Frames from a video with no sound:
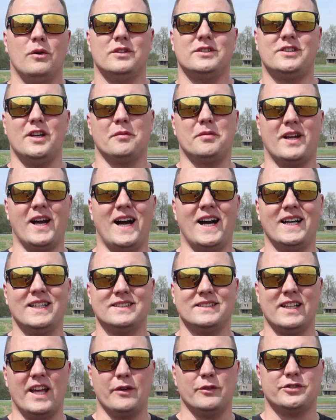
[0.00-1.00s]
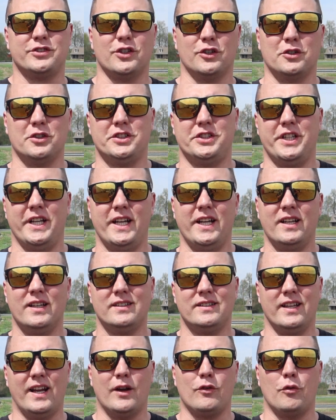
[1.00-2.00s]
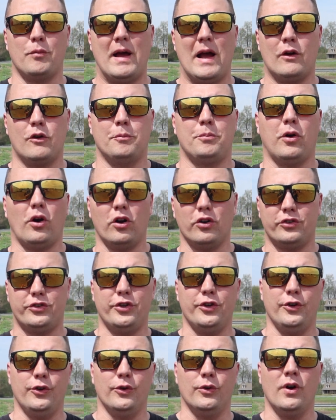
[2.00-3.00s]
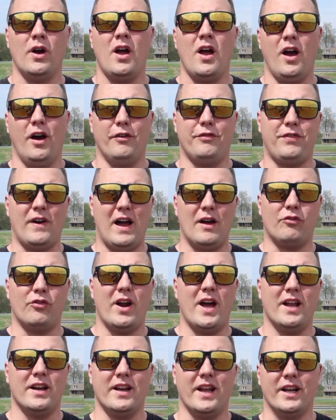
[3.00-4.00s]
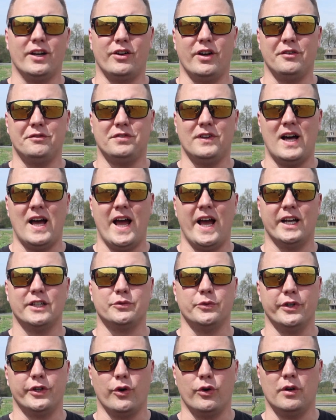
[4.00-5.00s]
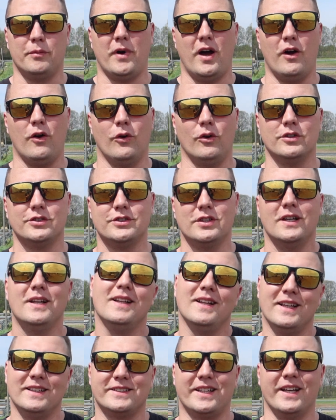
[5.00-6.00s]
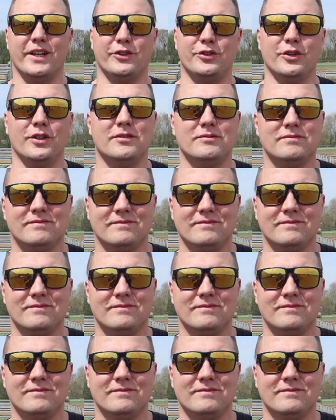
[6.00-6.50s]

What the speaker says: What's up, guys? Land with Uncle G. Today we're back with part 2 of 5 red and green flags when you're going to buy a horse. Let's get into it.